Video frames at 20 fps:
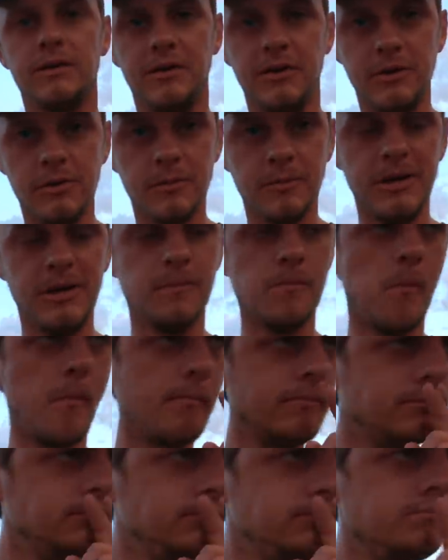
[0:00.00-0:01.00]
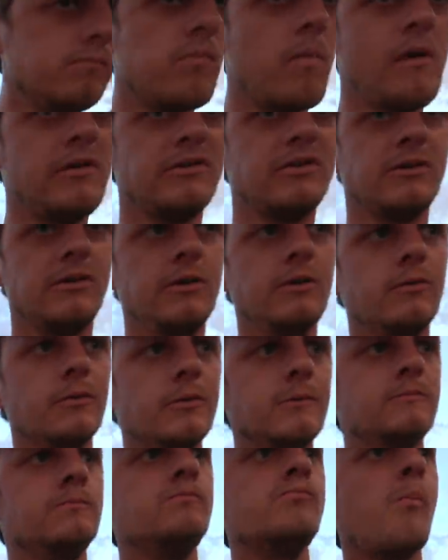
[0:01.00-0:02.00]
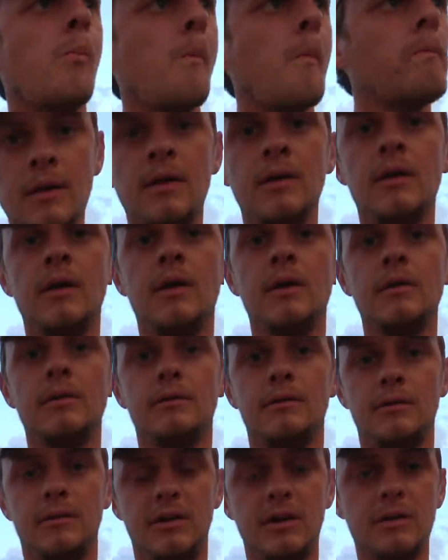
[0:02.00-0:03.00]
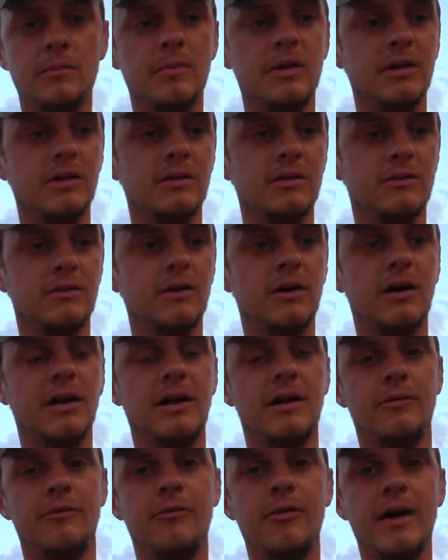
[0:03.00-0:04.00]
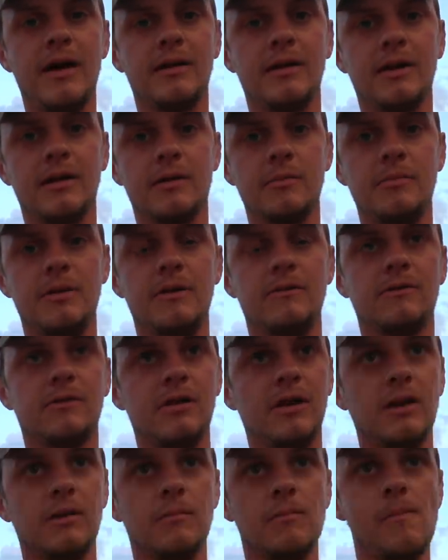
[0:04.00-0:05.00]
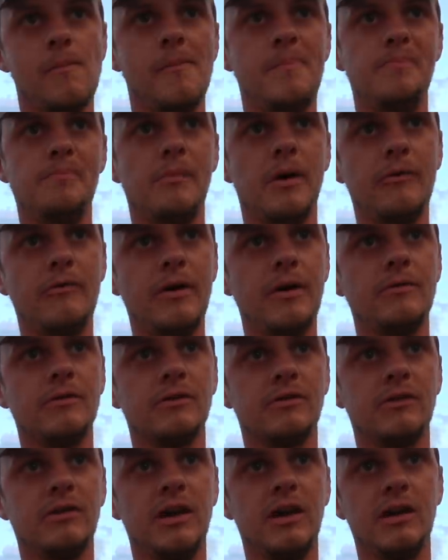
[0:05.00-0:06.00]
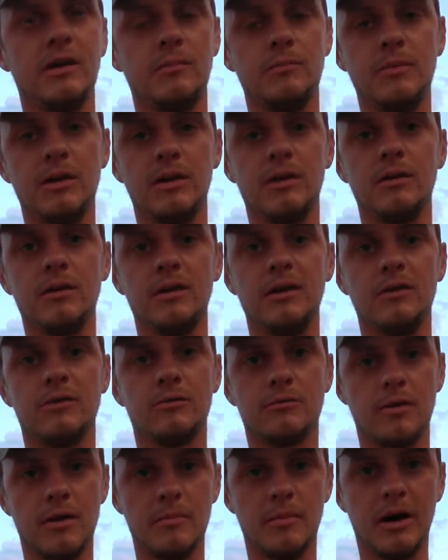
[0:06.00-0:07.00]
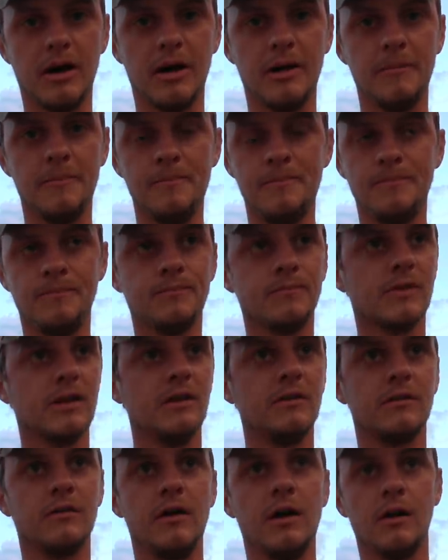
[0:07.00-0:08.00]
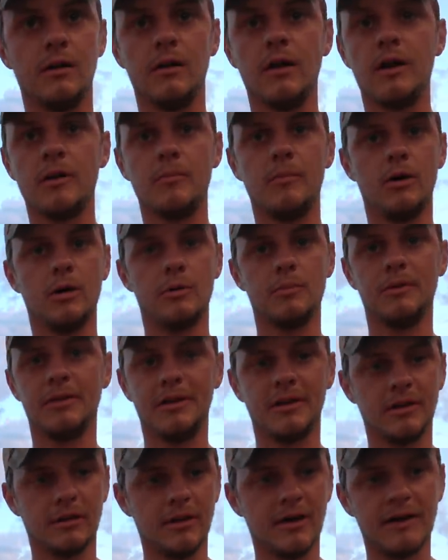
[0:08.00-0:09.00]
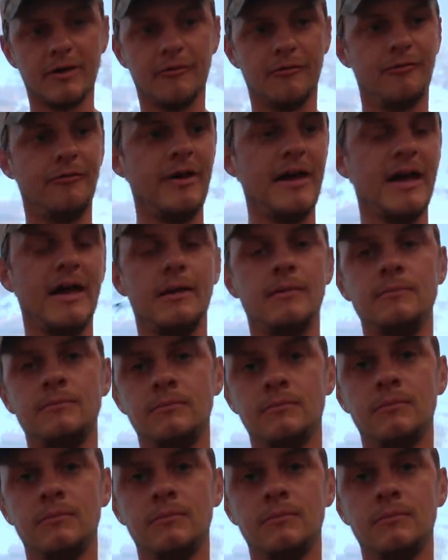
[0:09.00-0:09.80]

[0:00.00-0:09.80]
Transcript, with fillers: Deer meat, excuse me. Deer meat does not have fat like a beef steak. My favorite steak, admittedly, is ribeye. It's got a lot of marbling, a lot of fat.